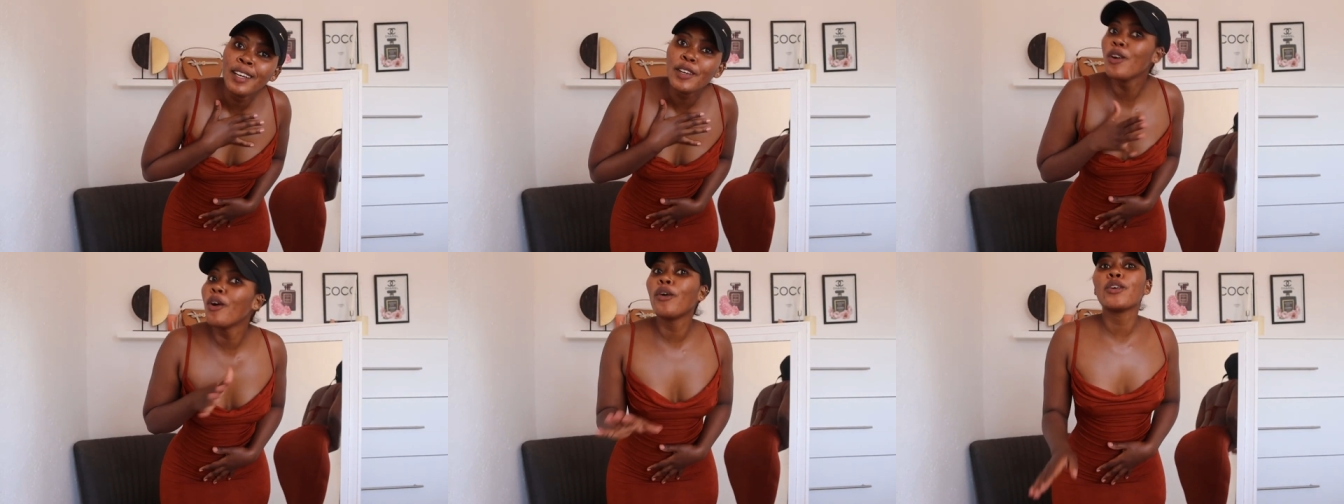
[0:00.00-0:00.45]

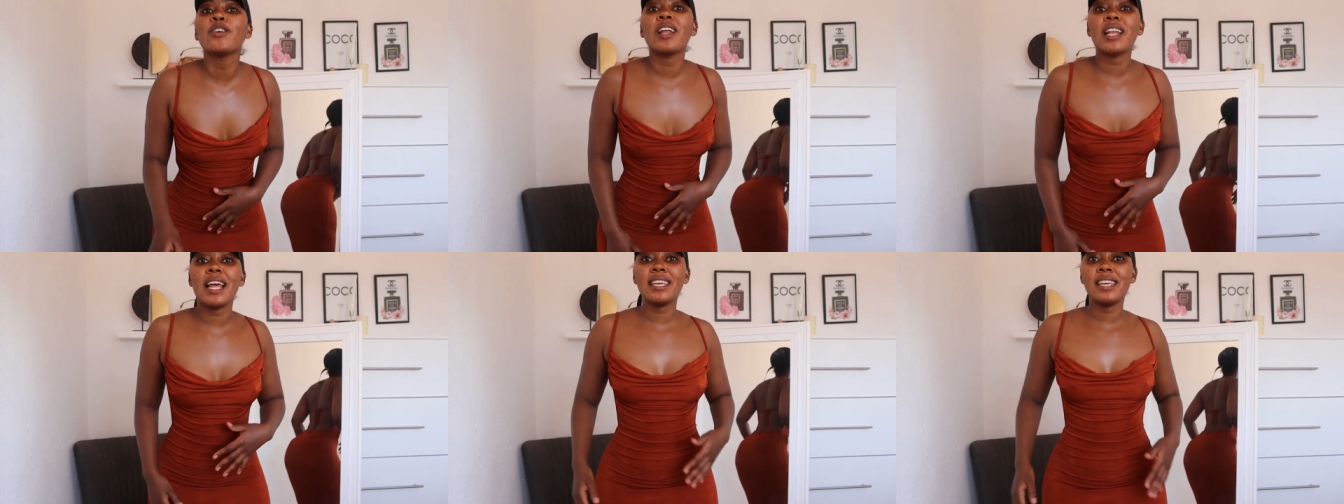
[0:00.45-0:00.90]
no,
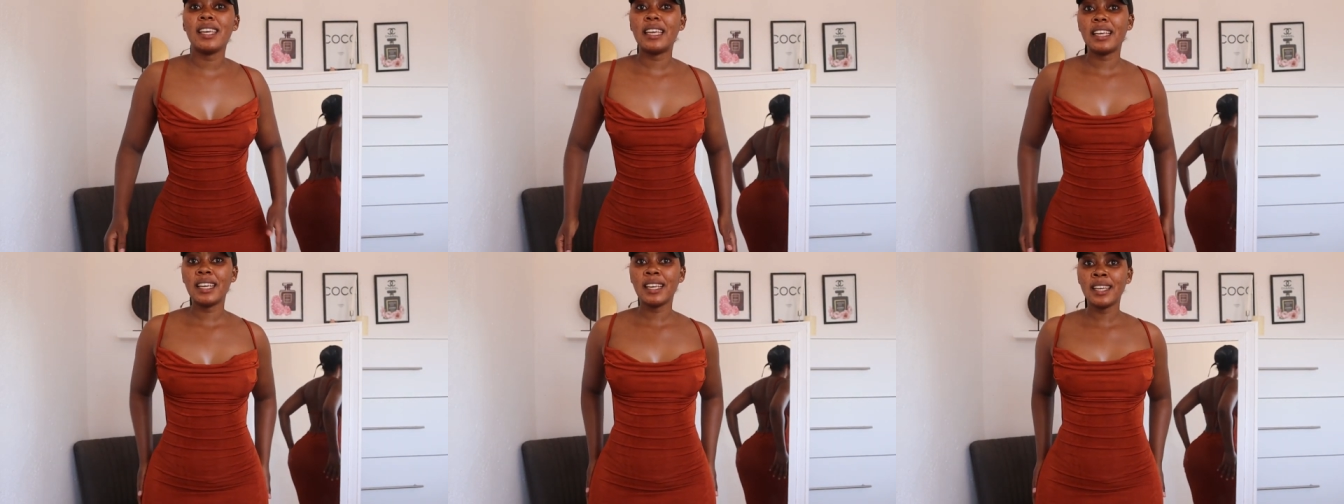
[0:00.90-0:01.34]
you're
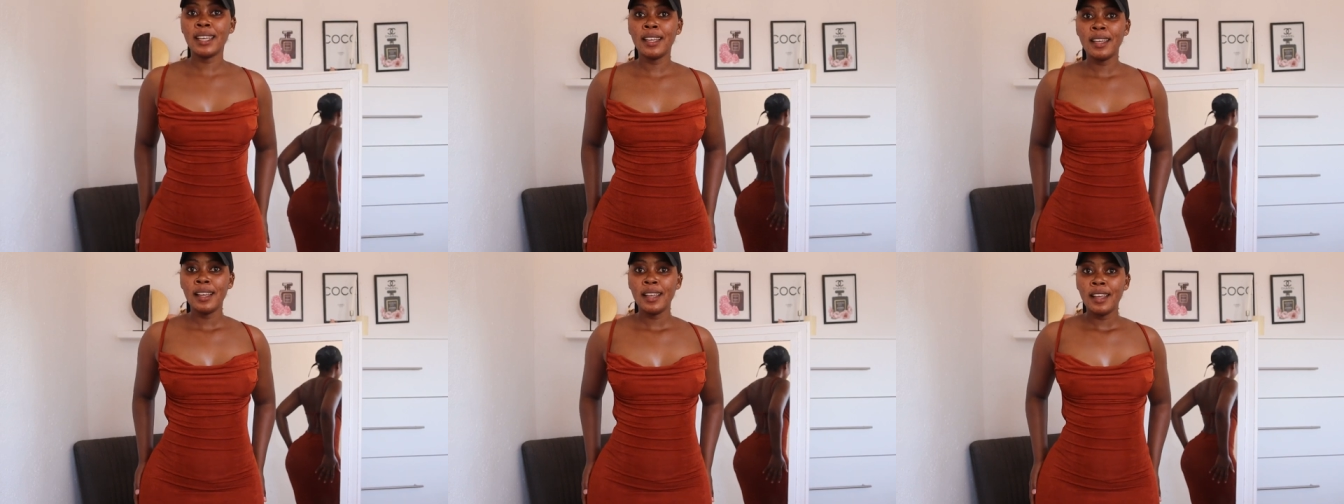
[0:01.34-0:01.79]
lying.
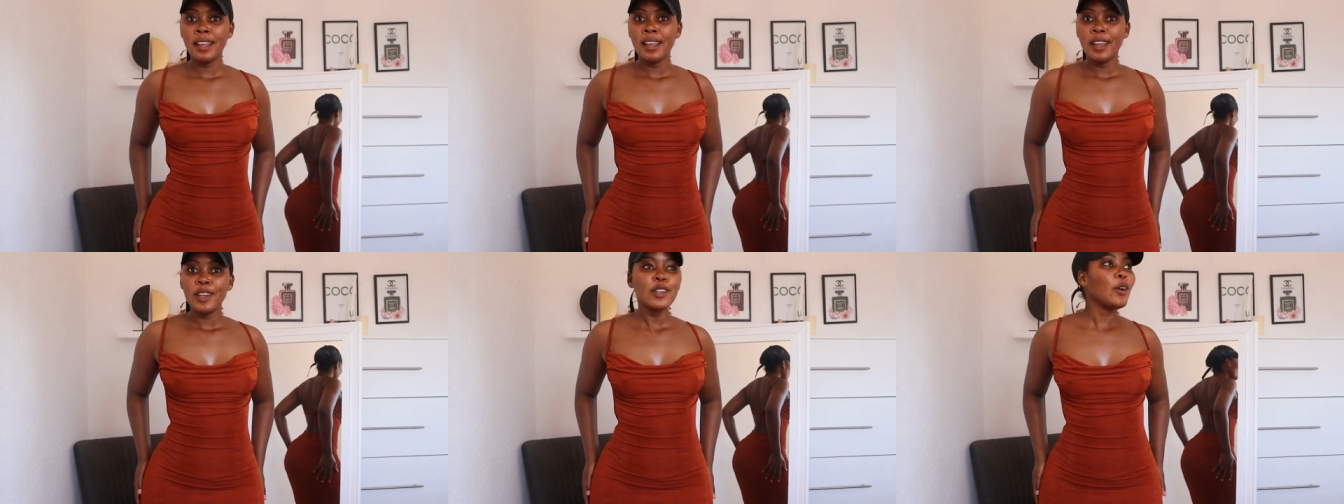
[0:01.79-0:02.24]

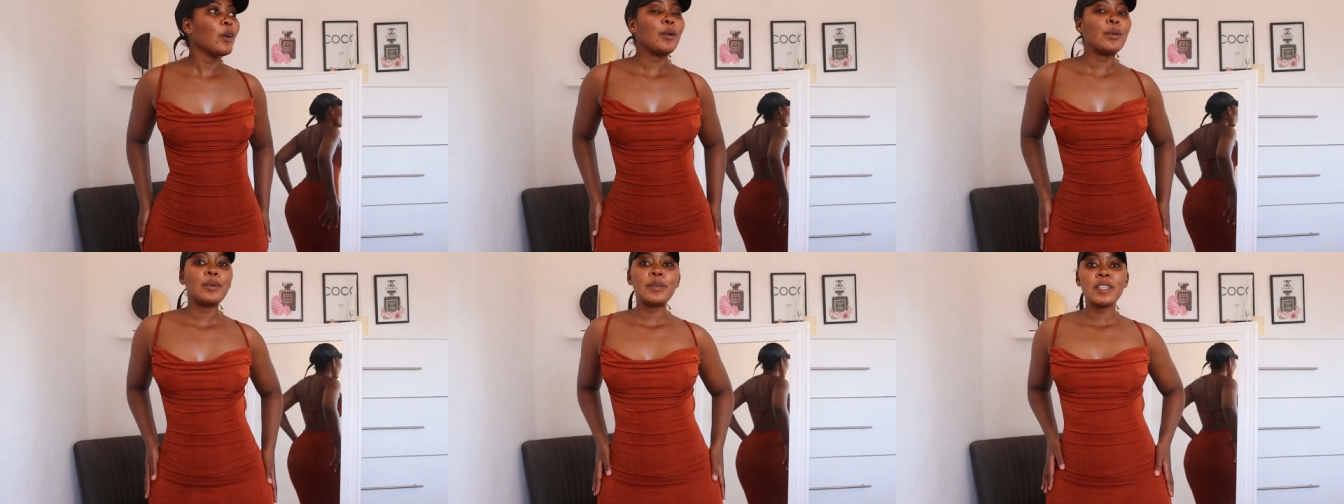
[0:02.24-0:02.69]

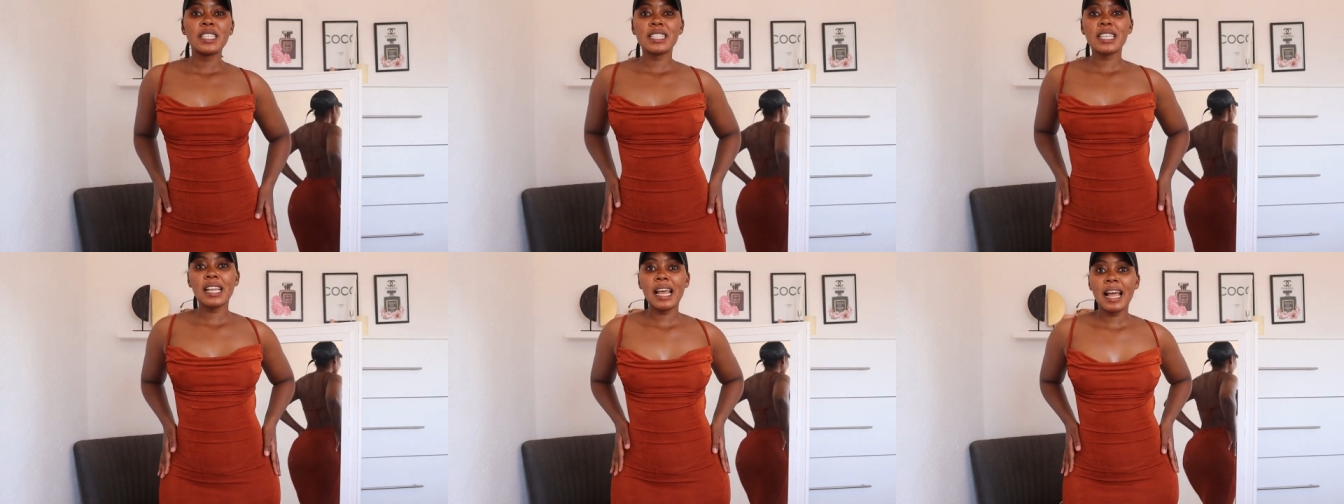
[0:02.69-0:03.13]
No,
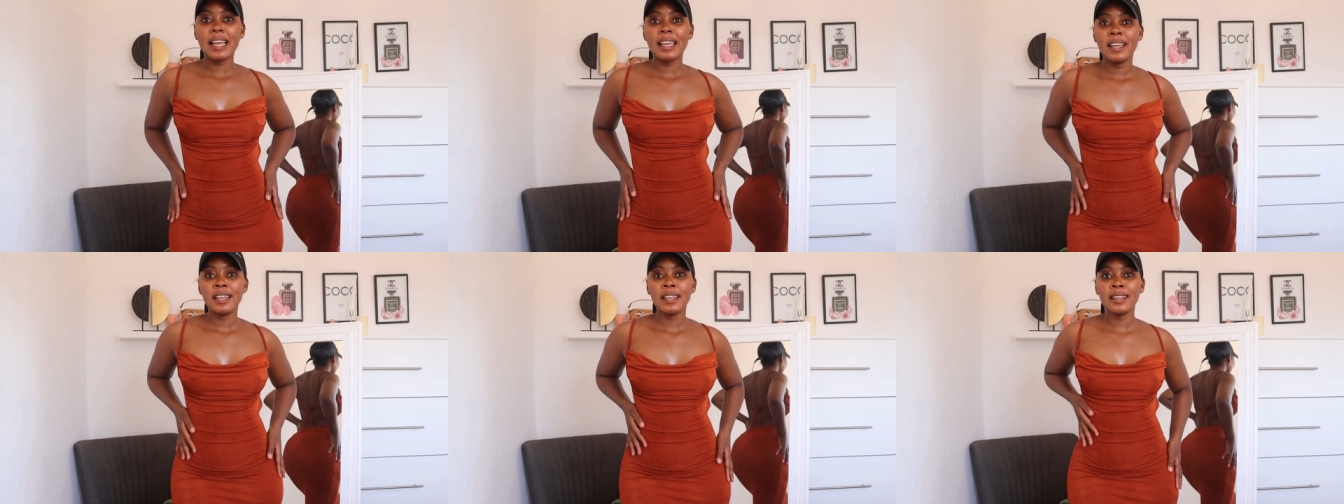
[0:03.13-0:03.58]
it's a lie.